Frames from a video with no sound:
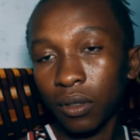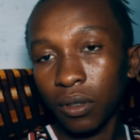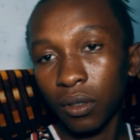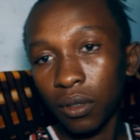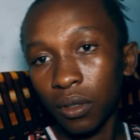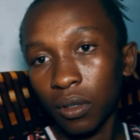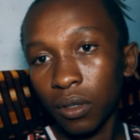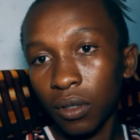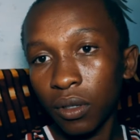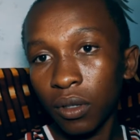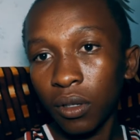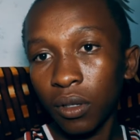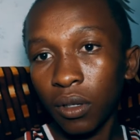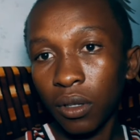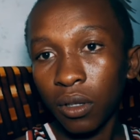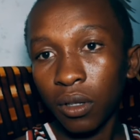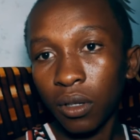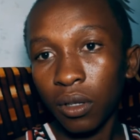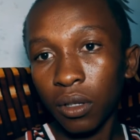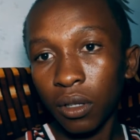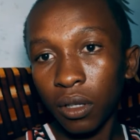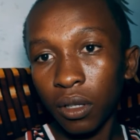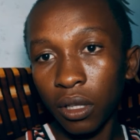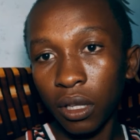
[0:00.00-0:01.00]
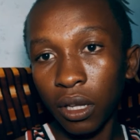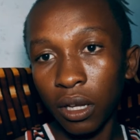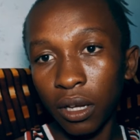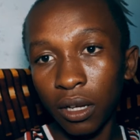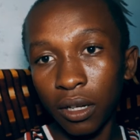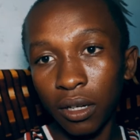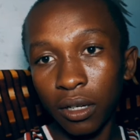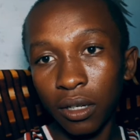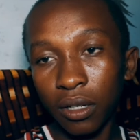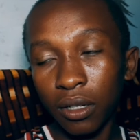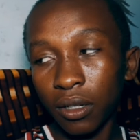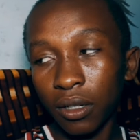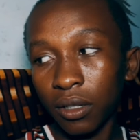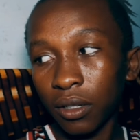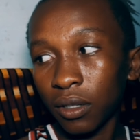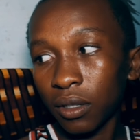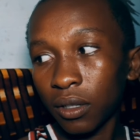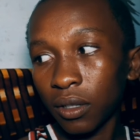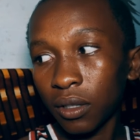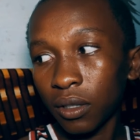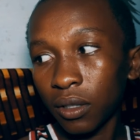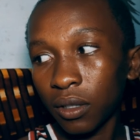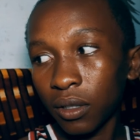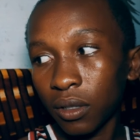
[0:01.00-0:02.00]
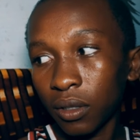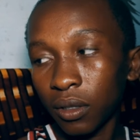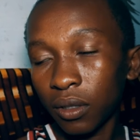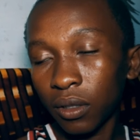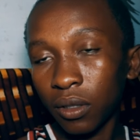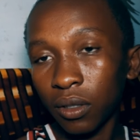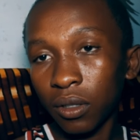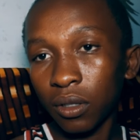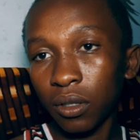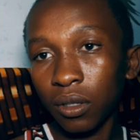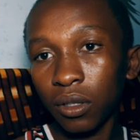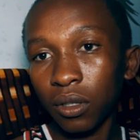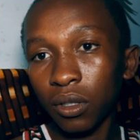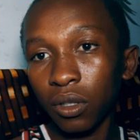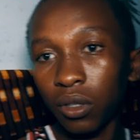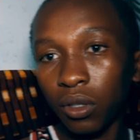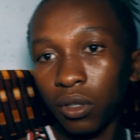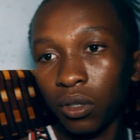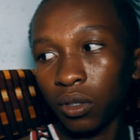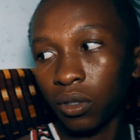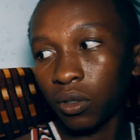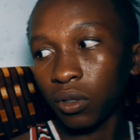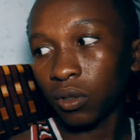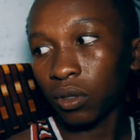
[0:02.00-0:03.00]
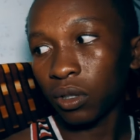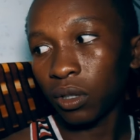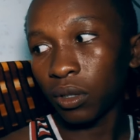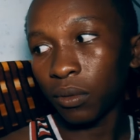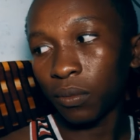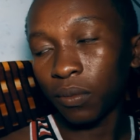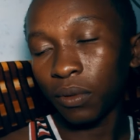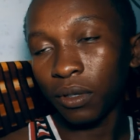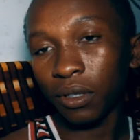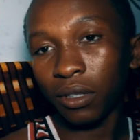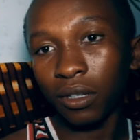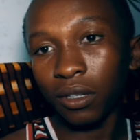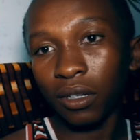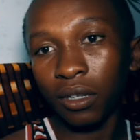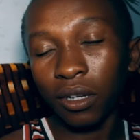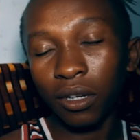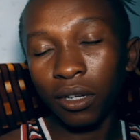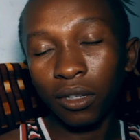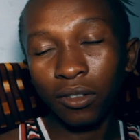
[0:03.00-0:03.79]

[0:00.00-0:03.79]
mixed together, yeah. cooked, and then you dip it in the salt. You yeah? dip it in the